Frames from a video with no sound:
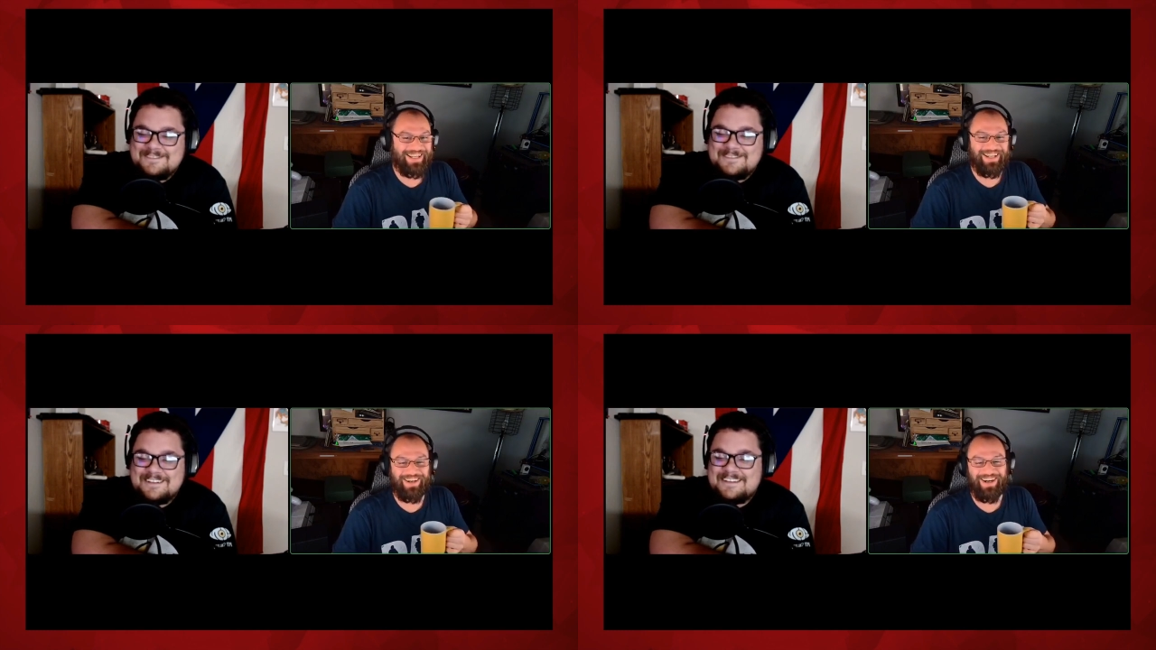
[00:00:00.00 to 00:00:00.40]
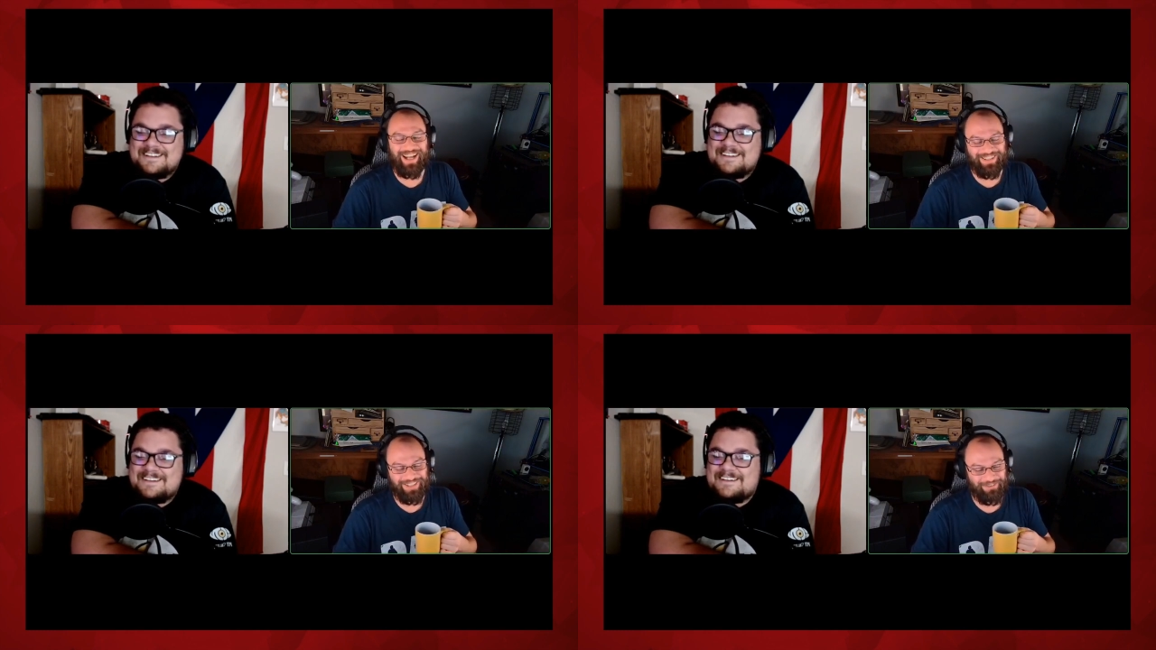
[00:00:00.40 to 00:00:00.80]
Speaker 1: no, I
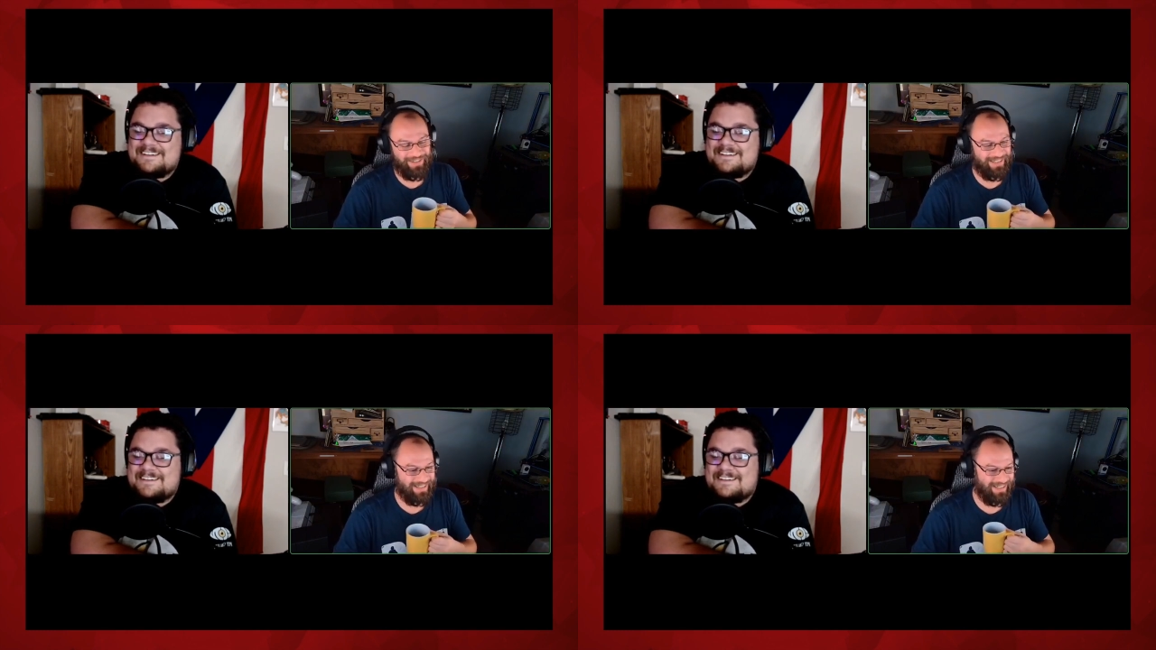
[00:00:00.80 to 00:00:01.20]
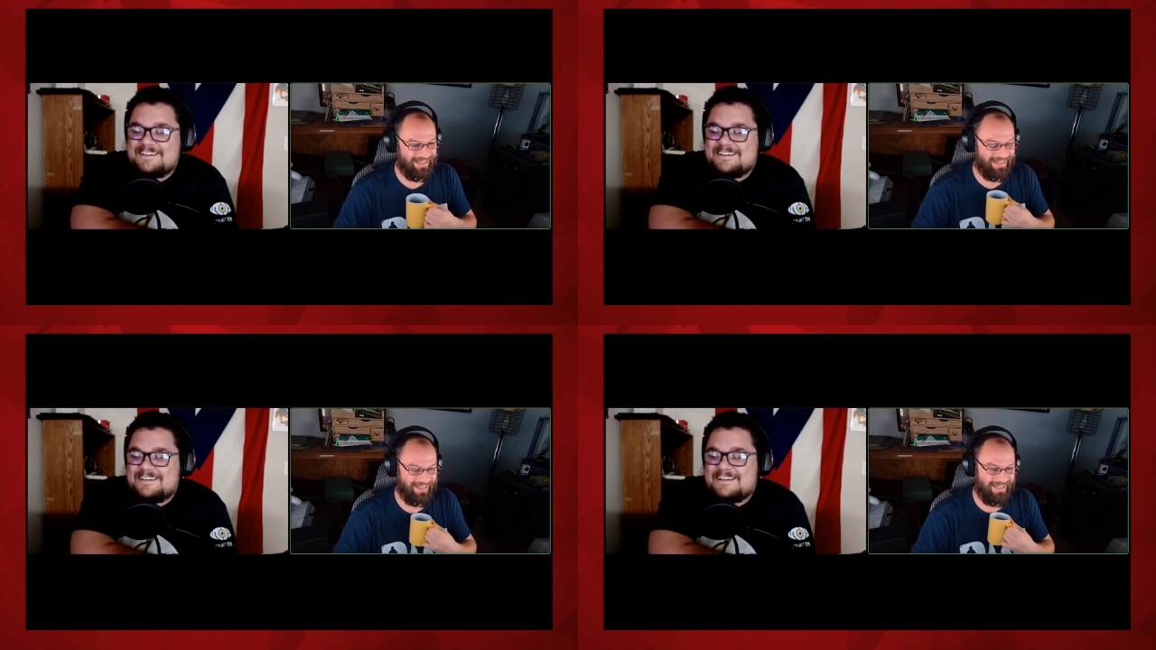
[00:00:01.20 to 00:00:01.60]
love the uh,
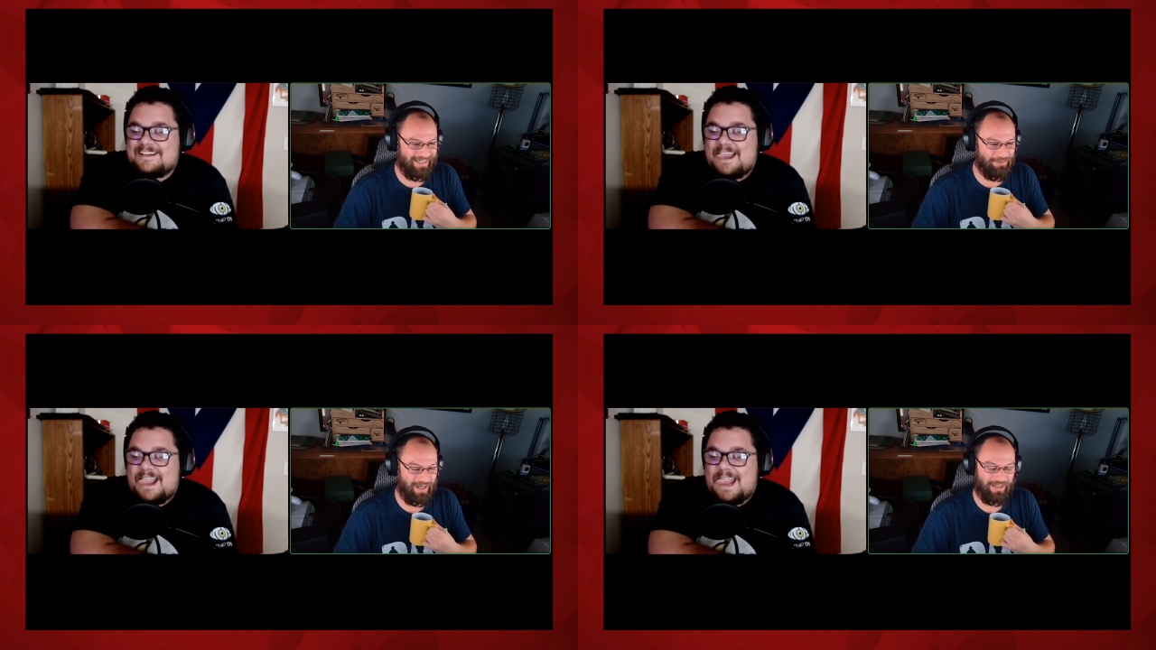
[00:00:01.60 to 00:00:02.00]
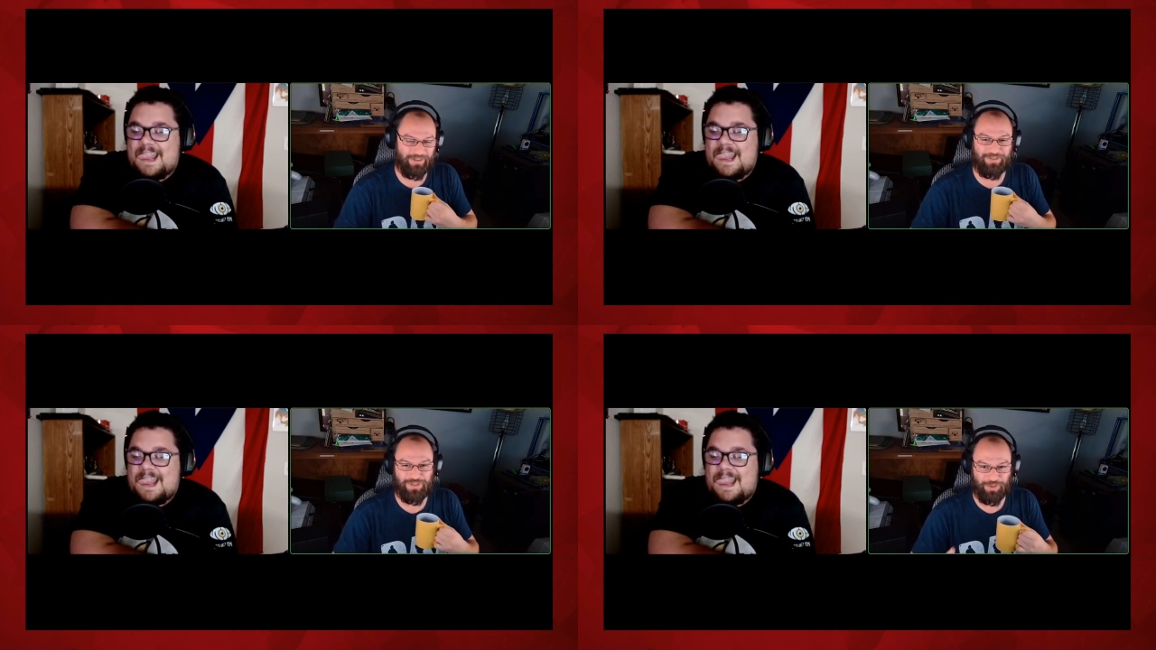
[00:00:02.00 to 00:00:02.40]
um, I love the
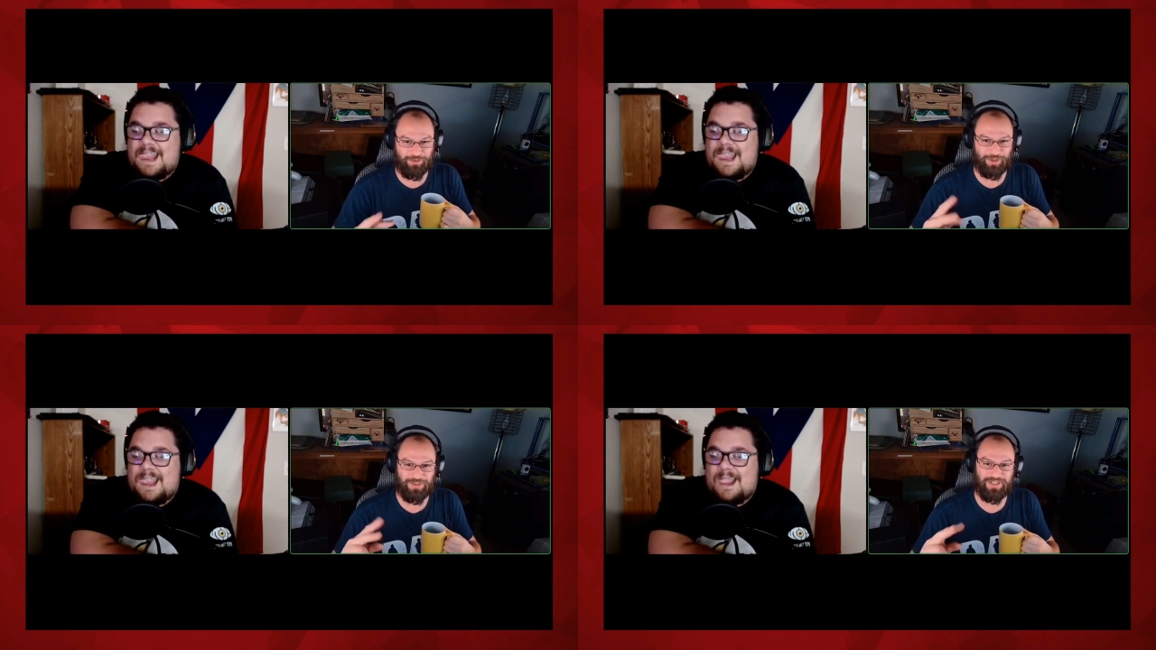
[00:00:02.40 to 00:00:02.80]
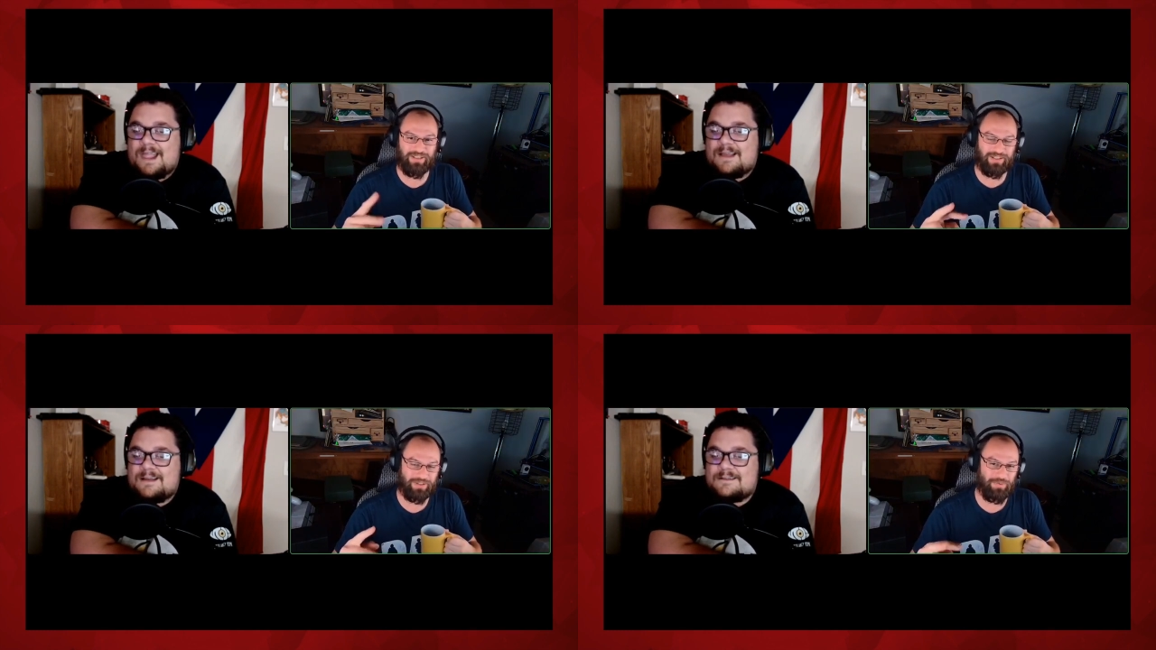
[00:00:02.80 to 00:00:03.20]
two first. I
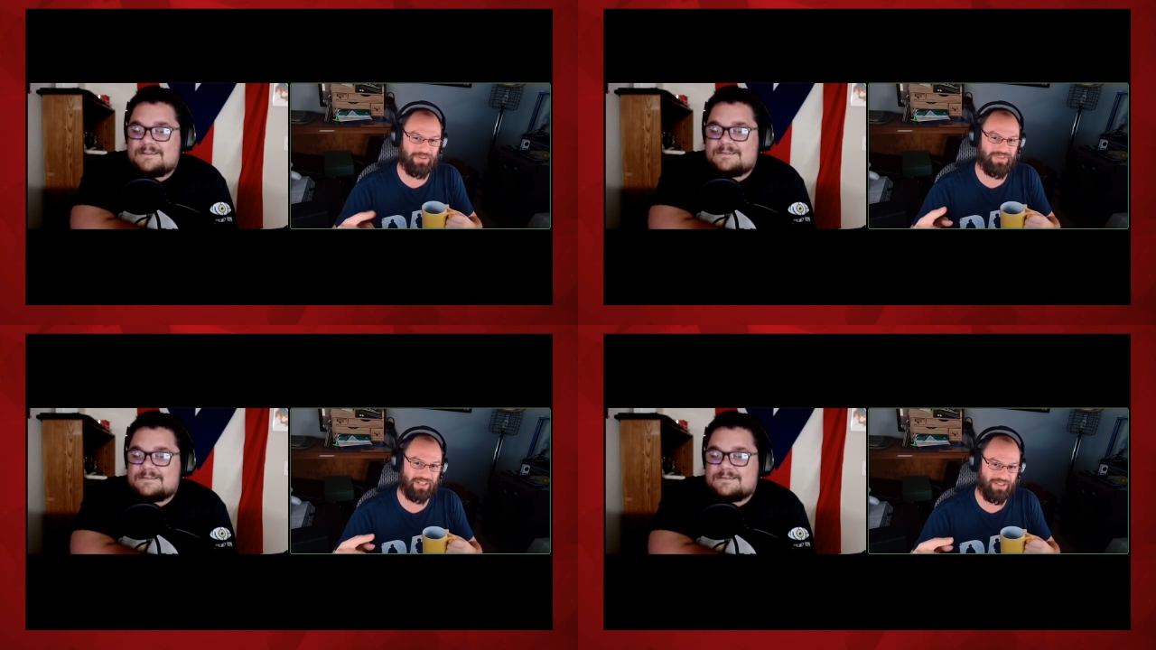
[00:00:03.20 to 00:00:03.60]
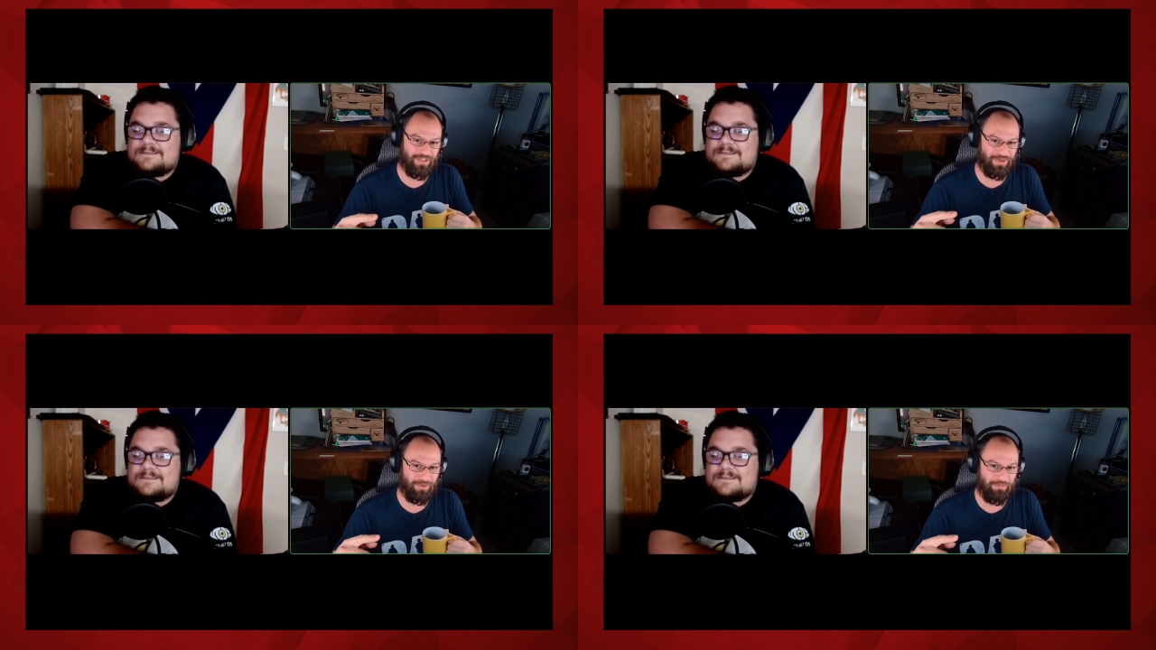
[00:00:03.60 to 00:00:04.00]
like the ones that can
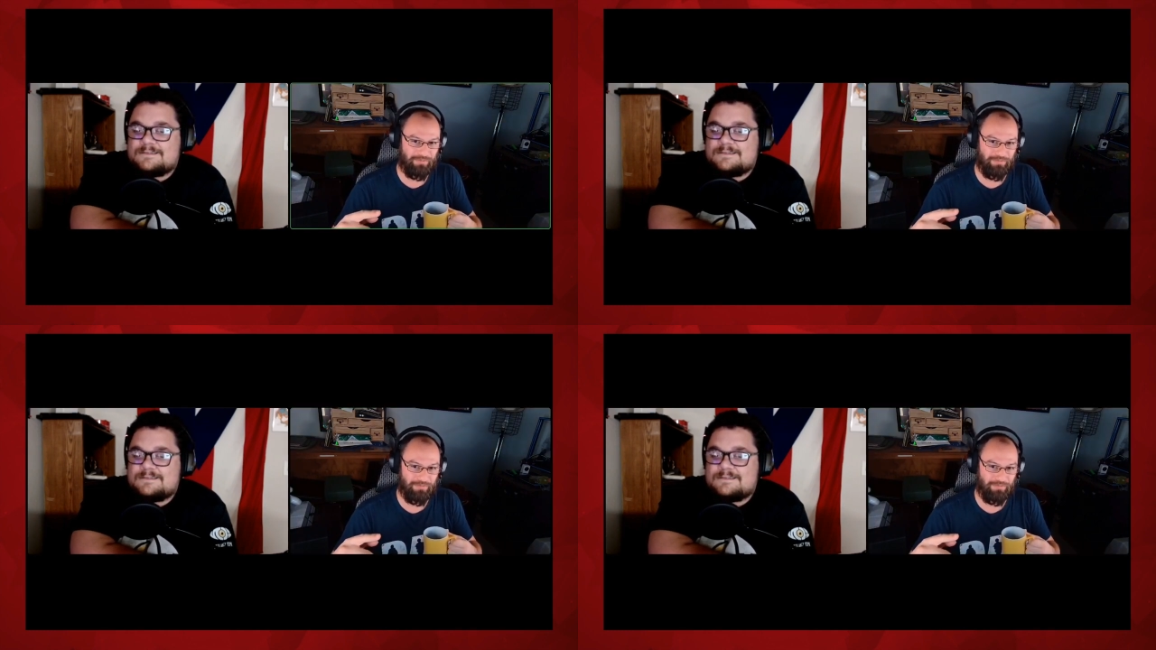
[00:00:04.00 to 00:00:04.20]
do